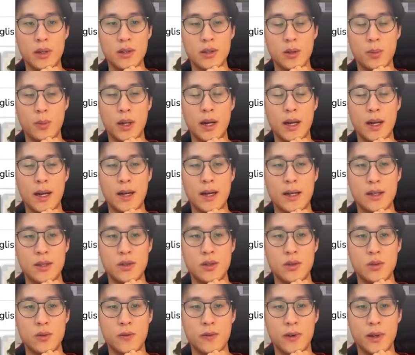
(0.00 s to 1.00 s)
so black has
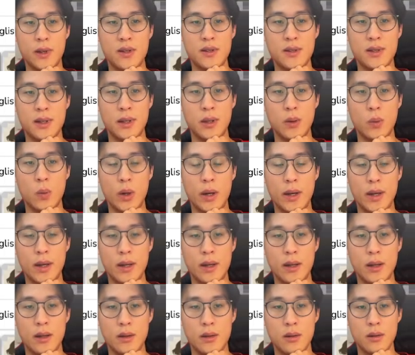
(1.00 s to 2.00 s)
to fix and then white
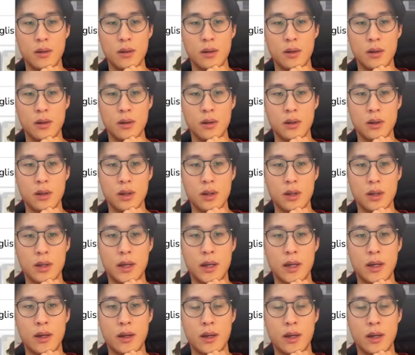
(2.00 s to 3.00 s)
can
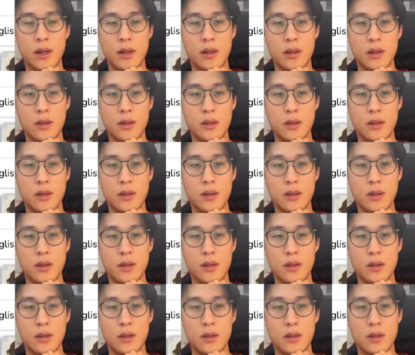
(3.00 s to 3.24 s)
connect again.